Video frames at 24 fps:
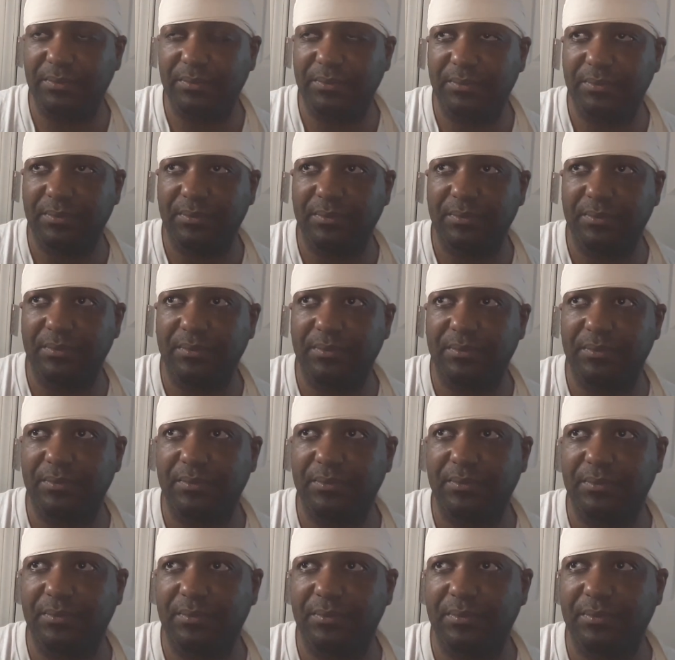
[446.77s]

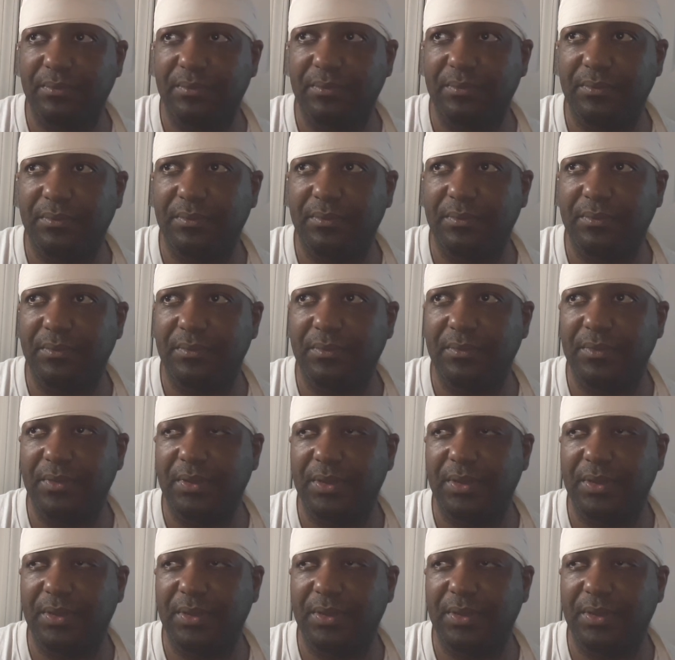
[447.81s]
Nothing is said.